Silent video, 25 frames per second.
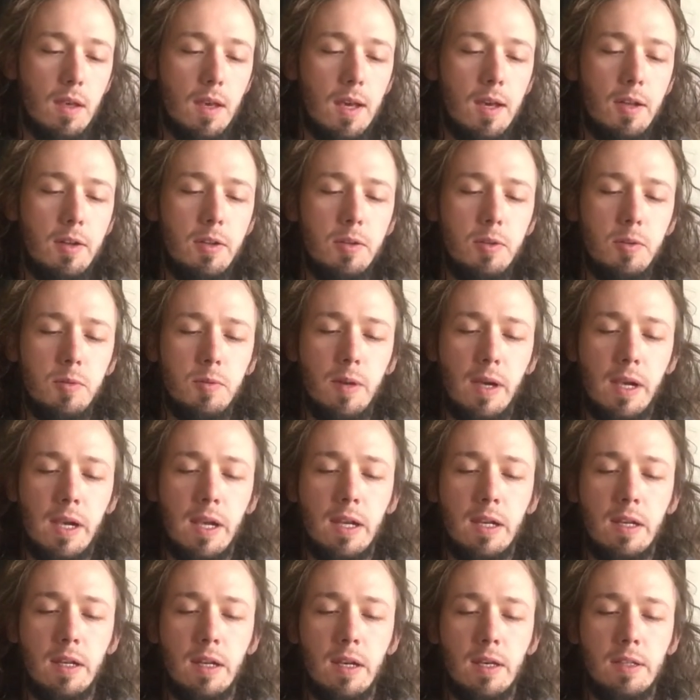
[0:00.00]
how do you
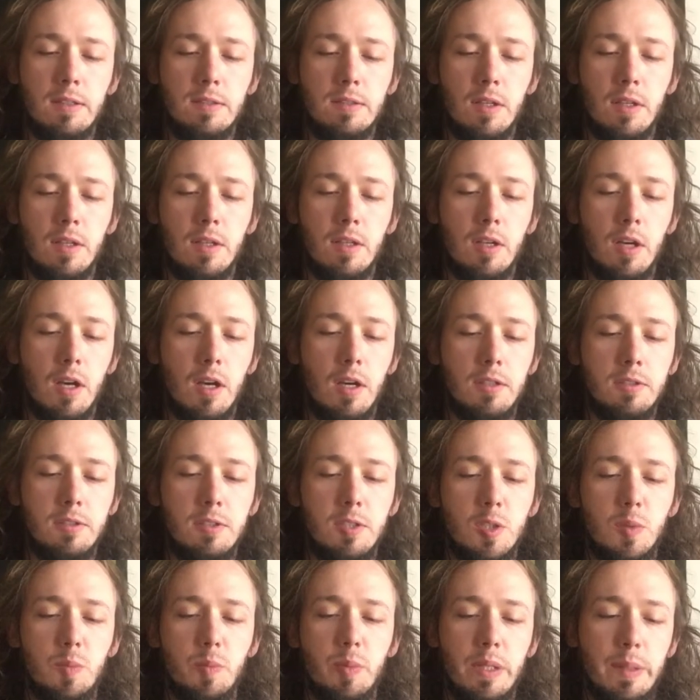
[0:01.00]
recognize
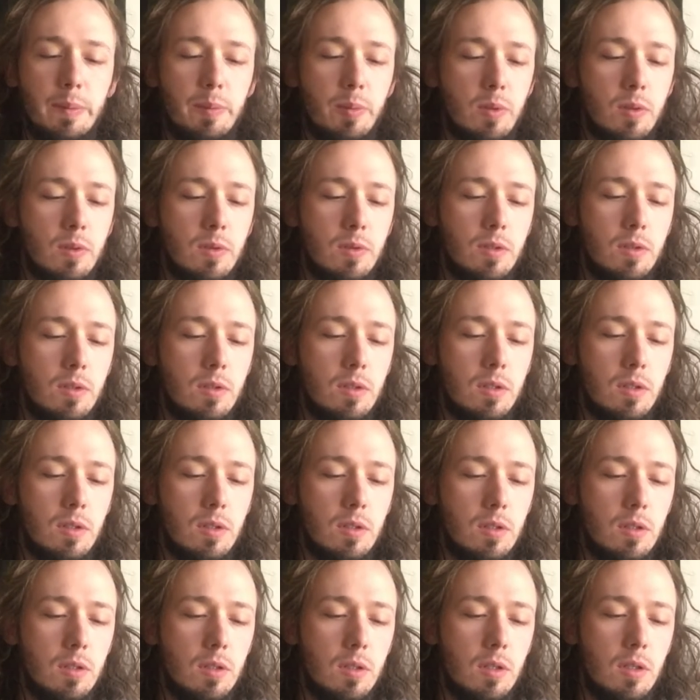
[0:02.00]
unconscious people,
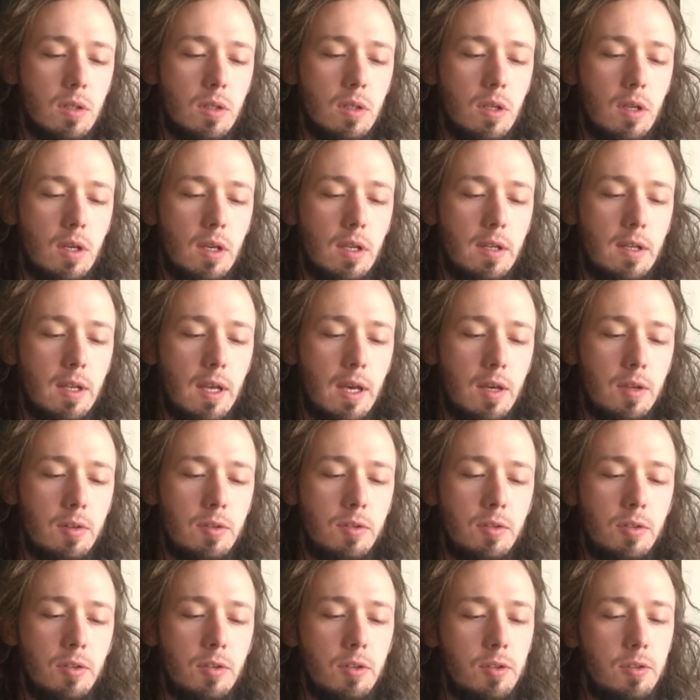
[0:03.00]
and how
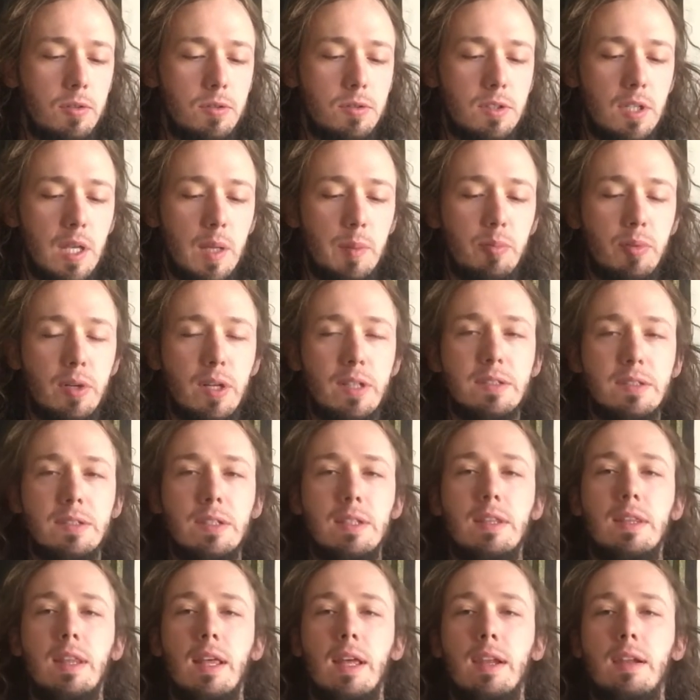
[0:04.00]
do you stay
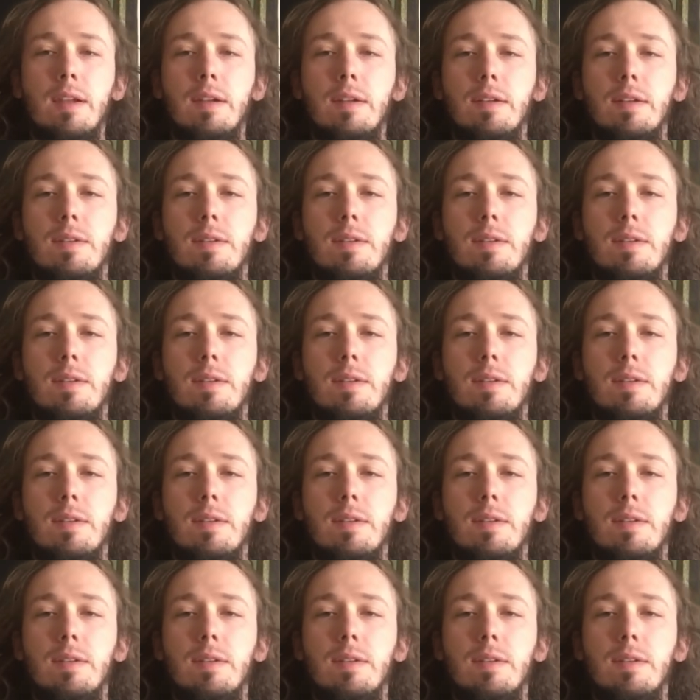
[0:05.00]
present then?